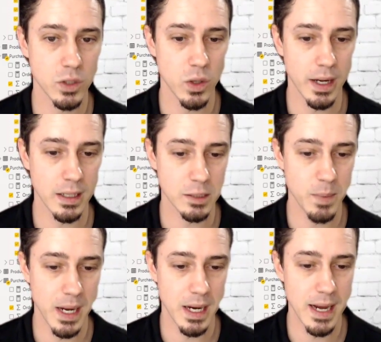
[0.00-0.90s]
So I can
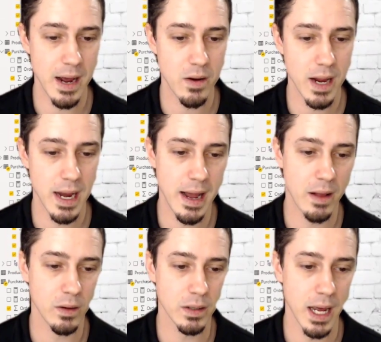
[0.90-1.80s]
expand down and
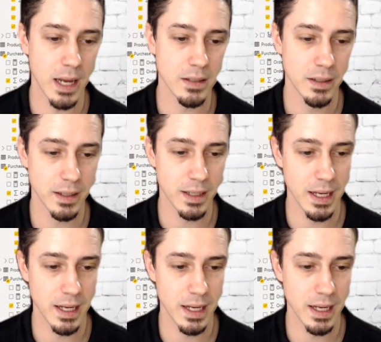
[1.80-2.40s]
now look at,